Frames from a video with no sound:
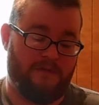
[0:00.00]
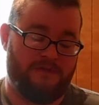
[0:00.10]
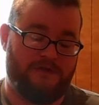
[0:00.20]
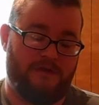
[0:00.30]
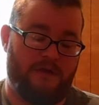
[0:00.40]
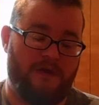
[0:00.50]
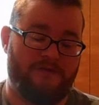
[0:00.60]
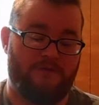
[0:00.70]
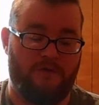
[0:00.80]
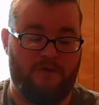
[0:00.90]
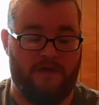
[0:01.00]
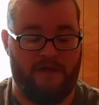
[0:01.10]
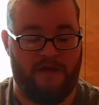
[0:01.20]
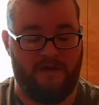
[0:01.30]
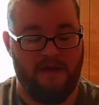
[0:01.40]
Let me show you guys real quick
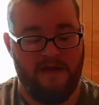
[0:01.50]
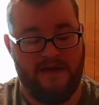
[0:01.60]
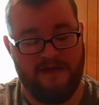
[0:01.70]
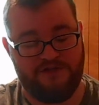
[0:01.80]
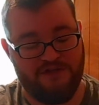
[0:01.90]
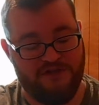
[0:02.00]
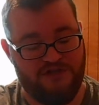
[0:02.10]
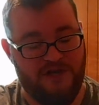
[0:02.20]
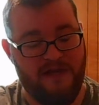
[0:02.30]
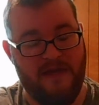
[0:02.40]
again. It's just a shitty